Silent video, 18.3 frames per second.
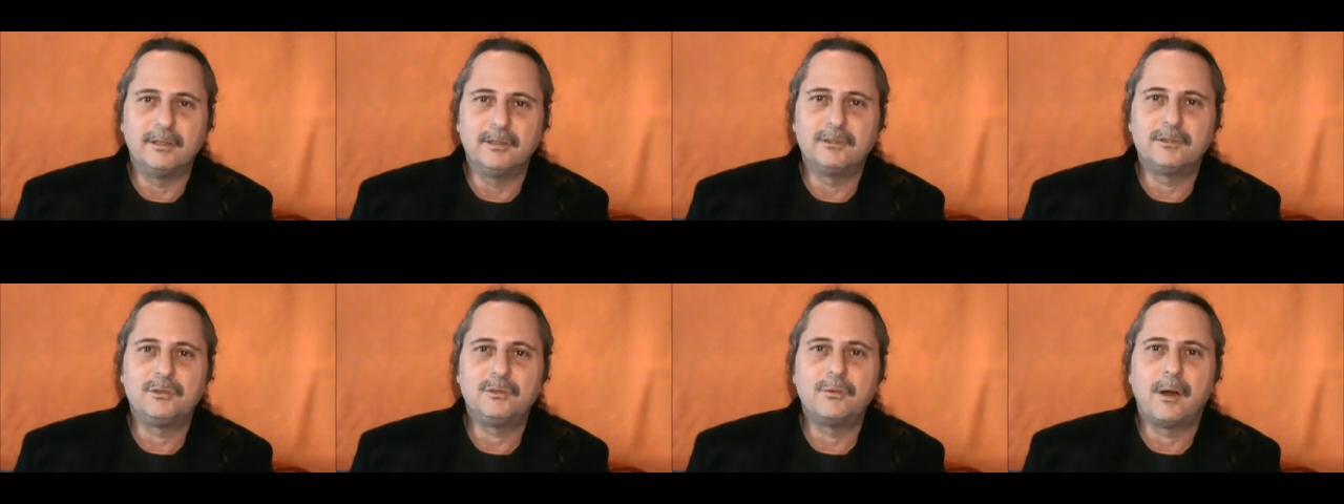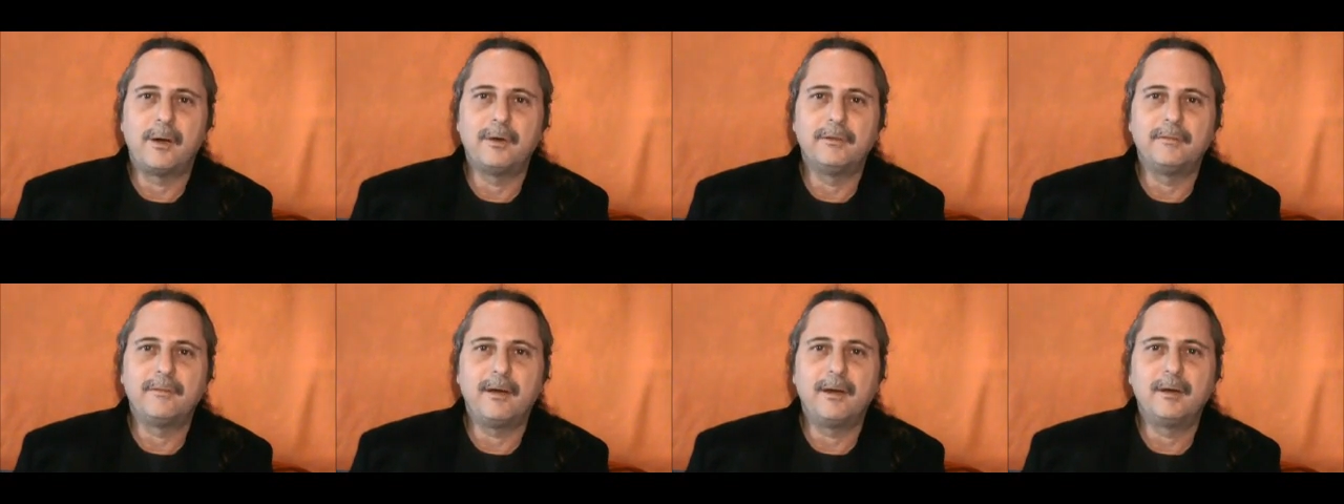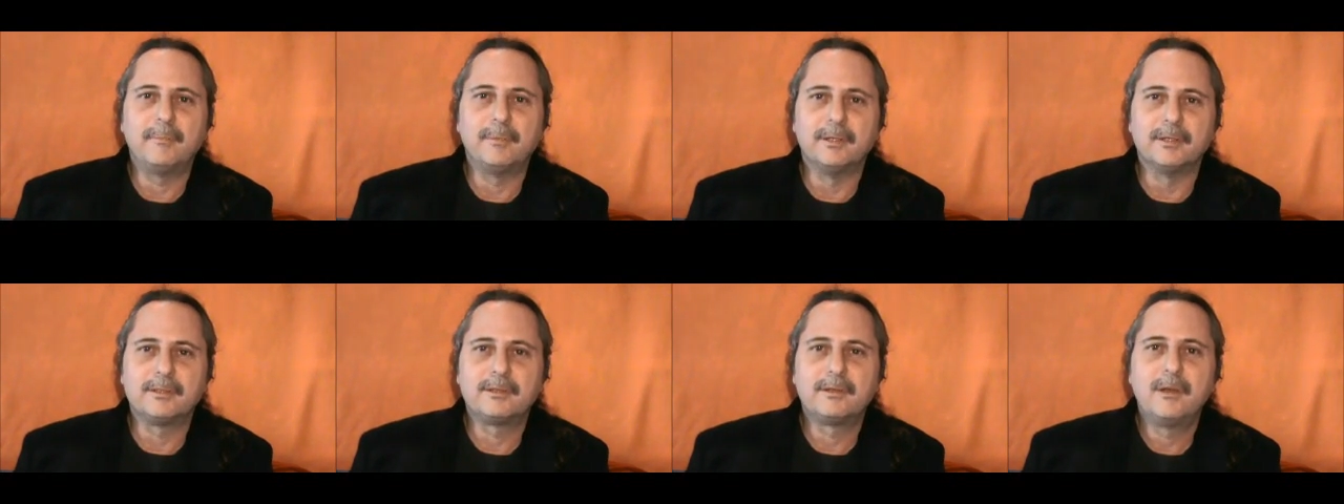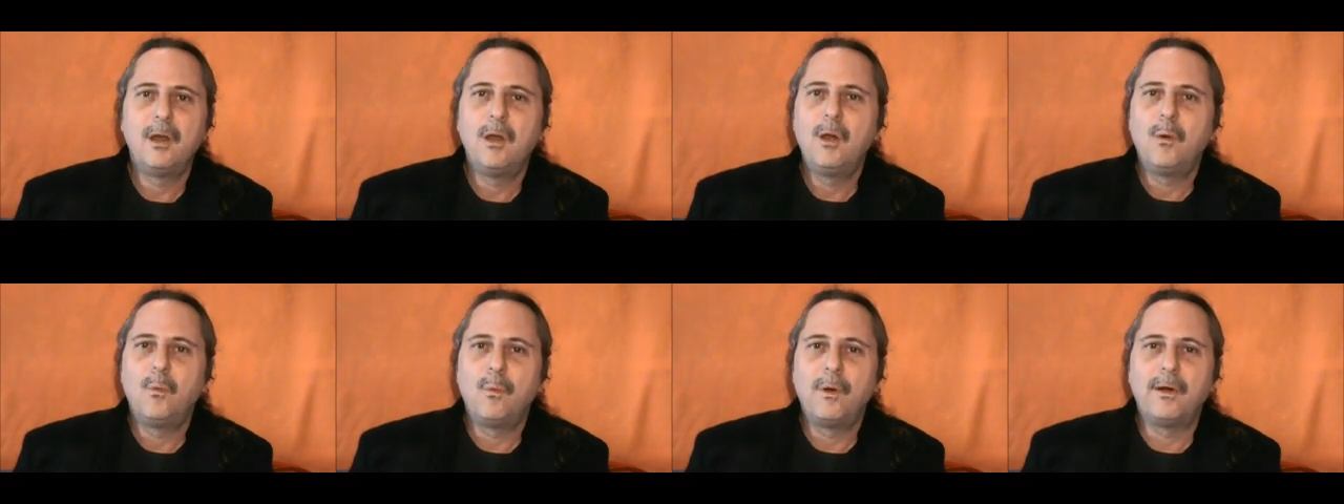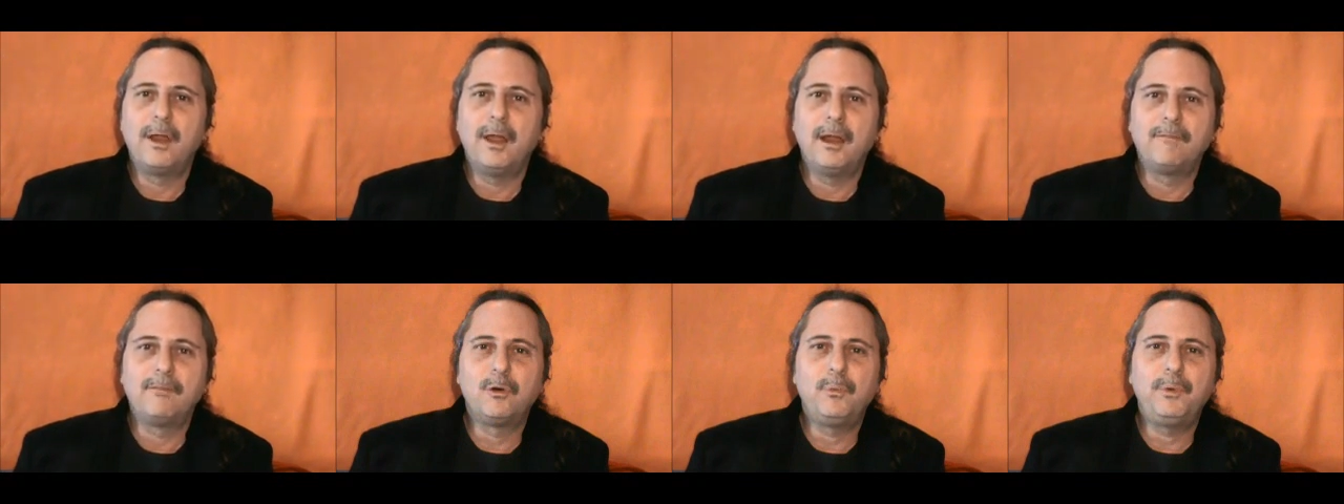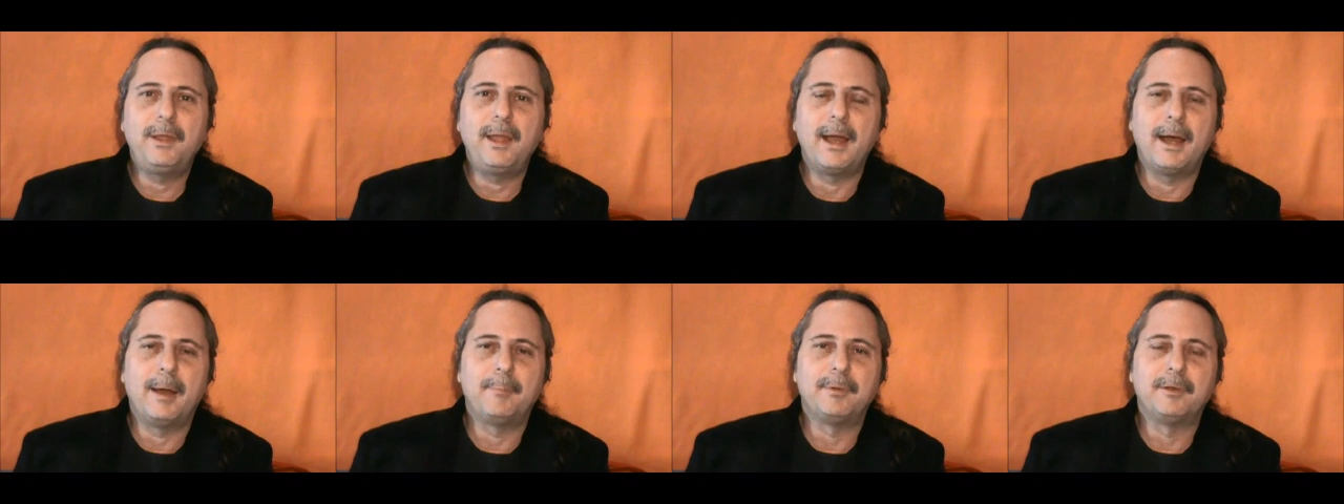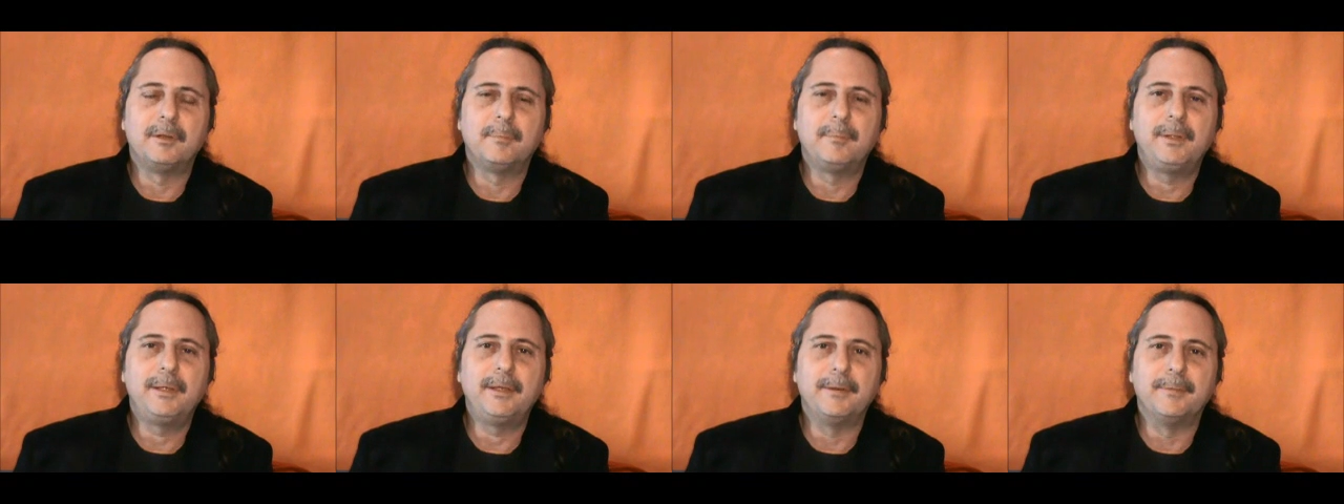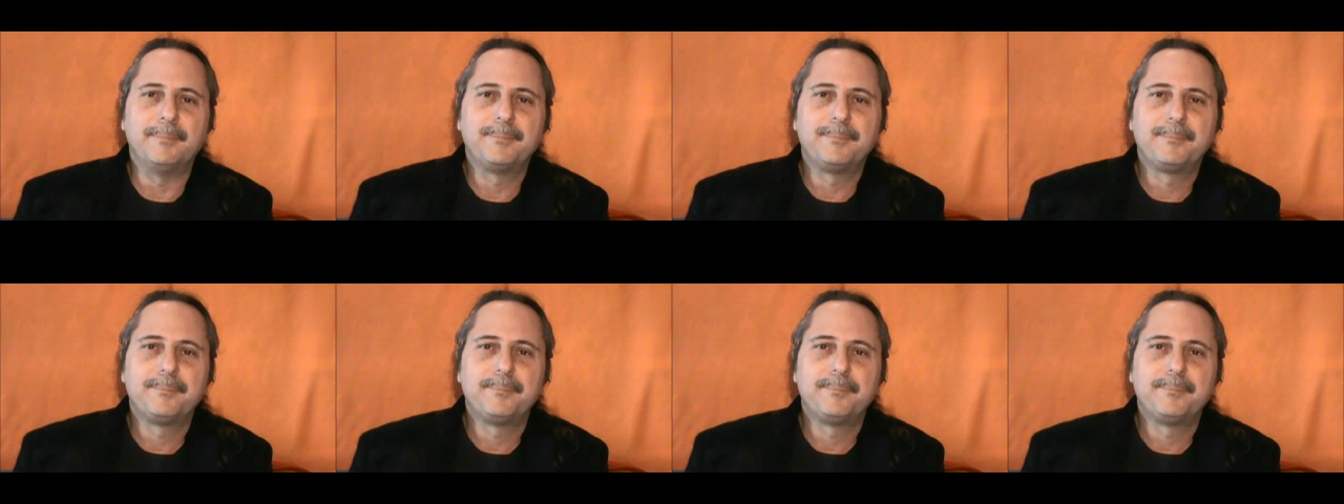into our environments, wherever we happen to be.